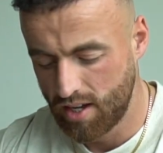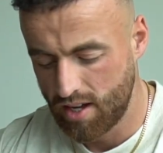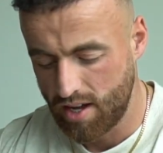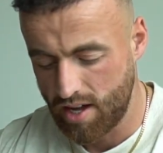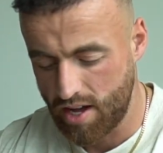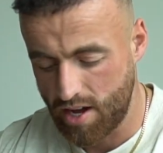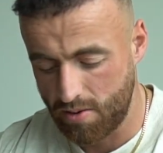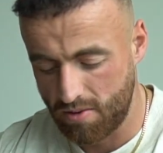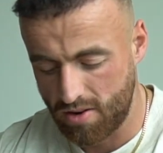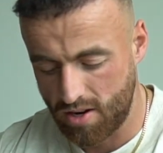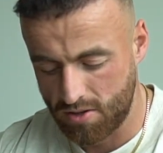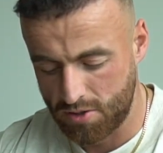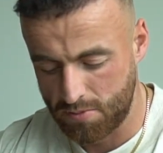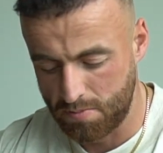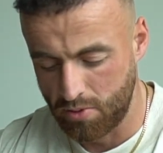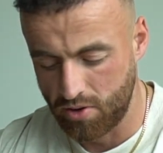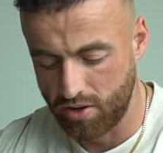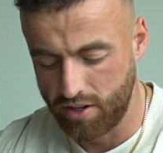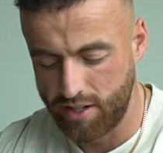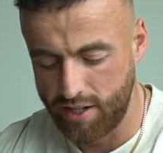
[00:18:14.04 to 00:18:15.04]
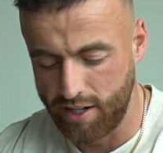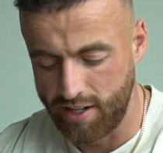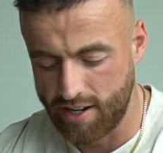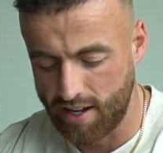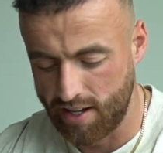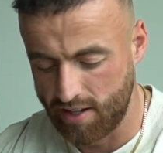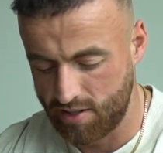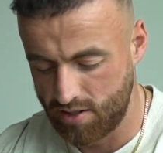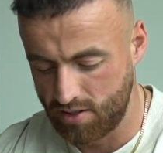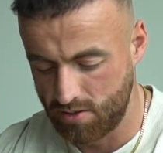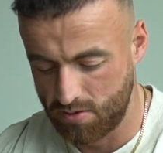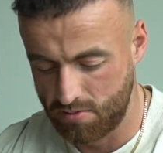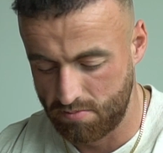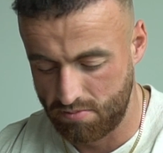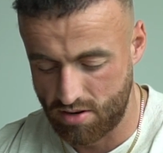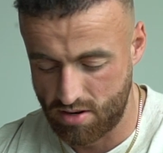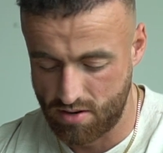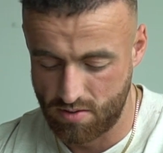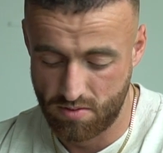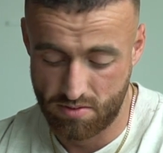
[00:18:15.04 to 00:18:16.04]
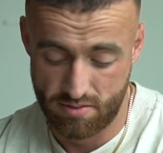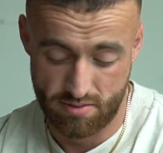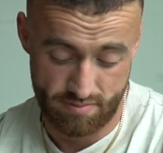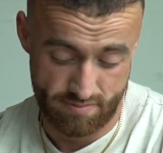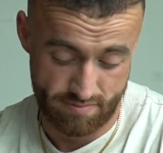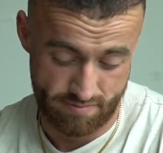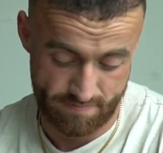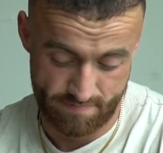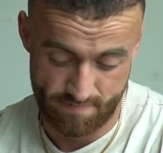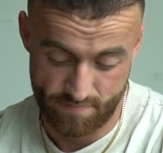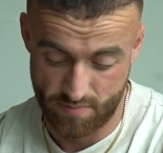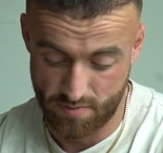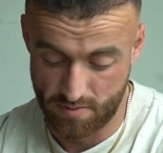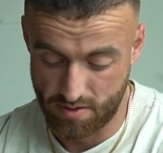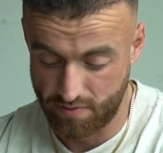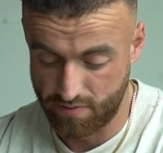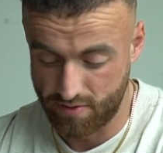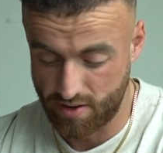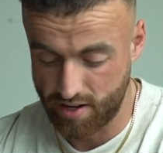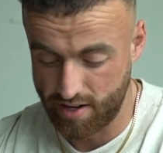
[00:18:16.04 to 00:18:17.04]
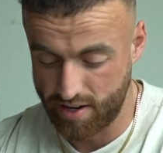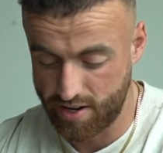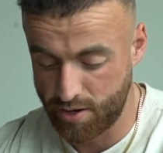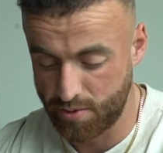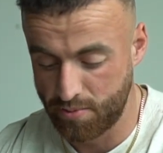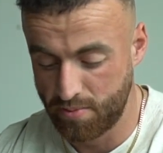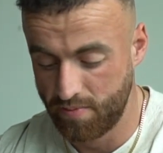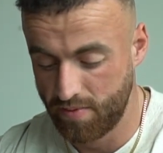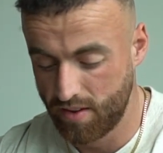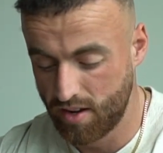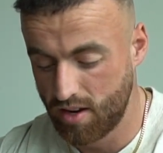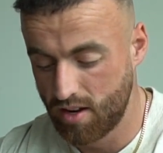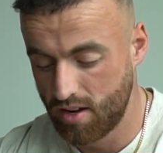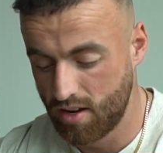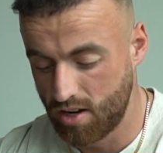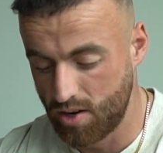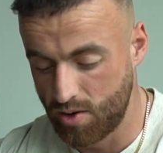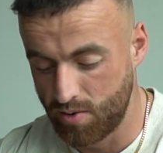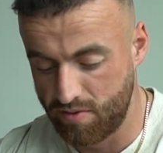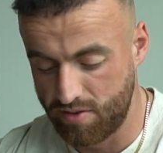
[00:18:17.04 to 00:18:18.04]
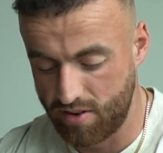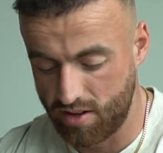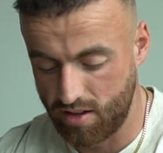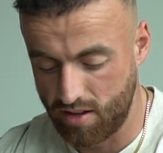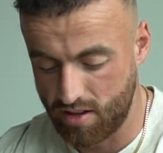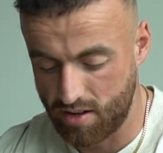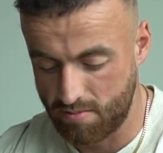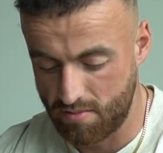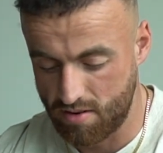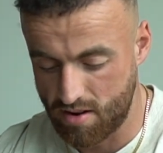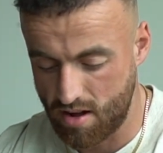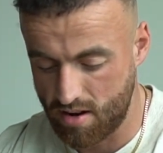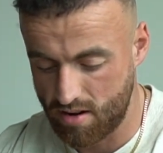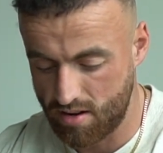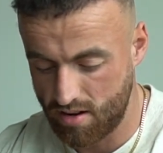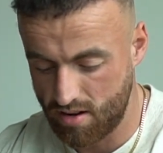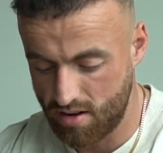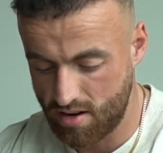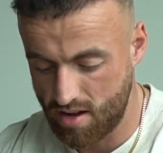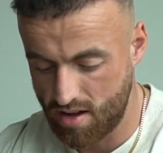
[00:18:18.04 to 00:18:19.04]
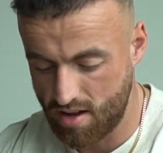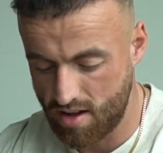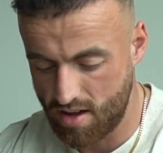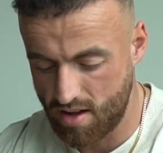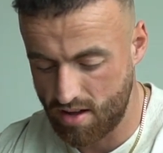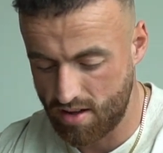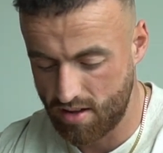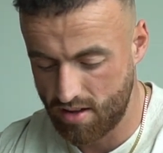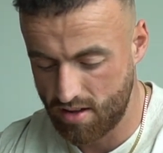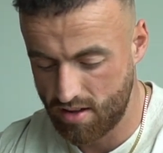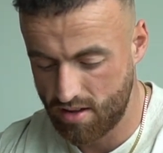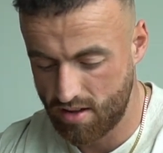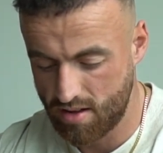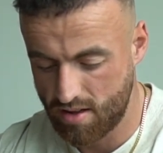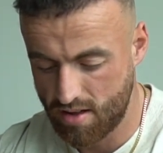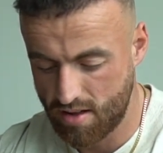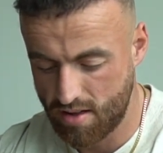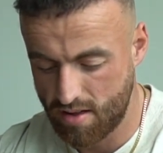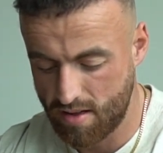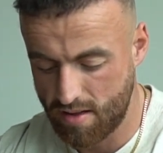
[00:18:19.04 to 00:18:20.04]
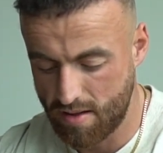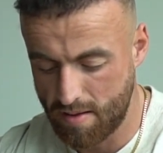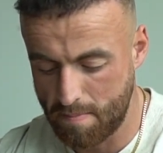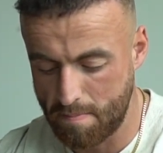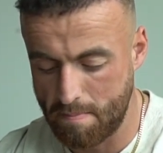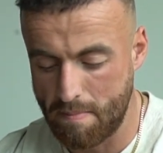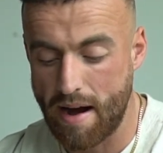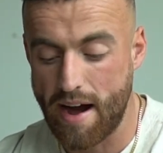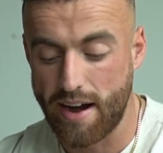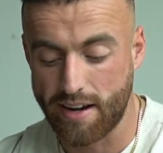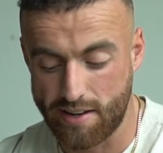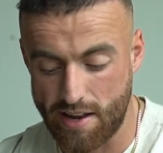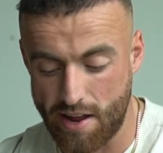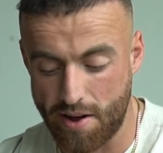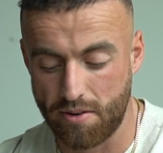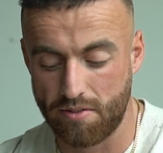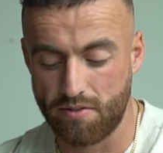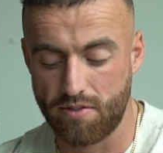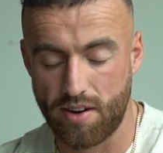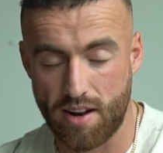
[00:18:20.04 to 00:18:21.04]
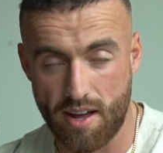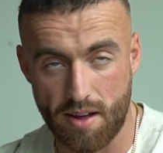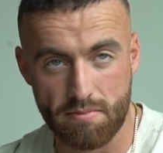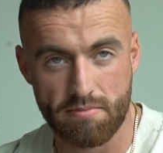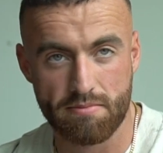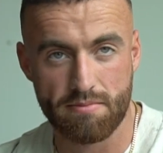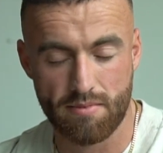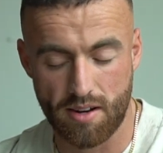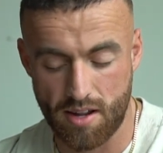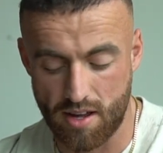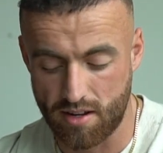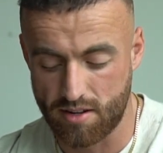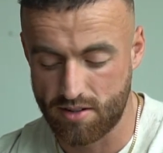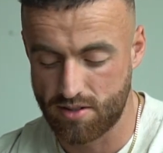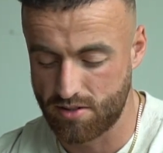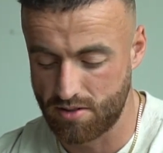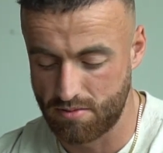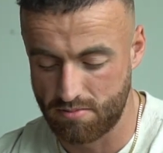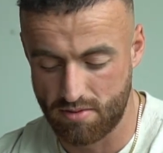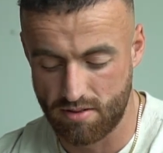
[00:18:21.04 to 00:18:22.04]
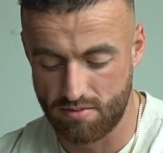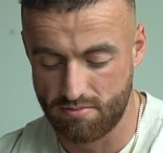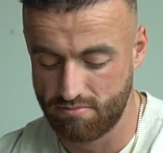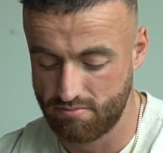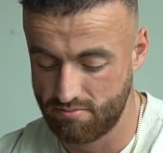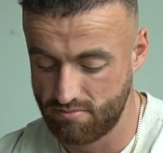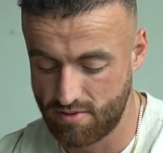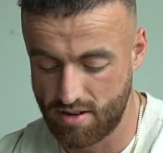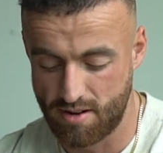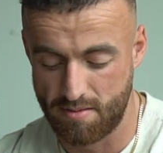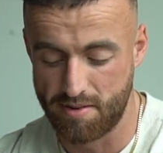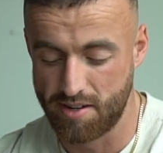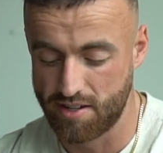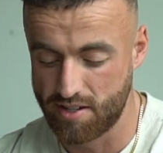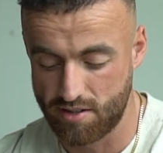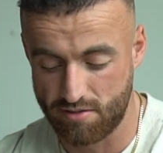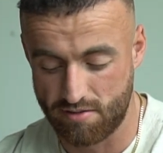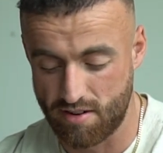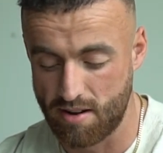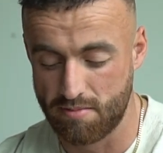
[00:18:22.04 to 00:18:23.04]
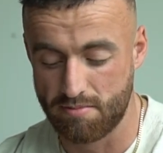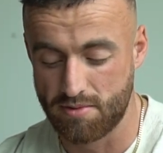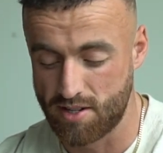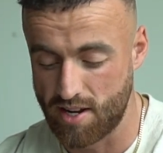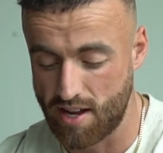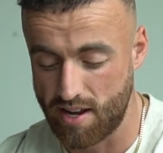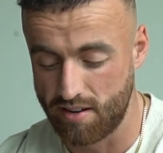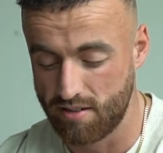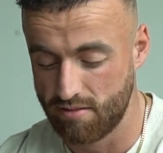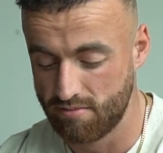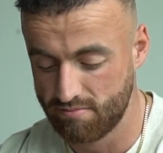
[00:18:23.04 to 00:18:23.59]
How are those pointy delts doing, bro? We'll find out. Hopefully I'm not marked down for them like someone on my Instagram said.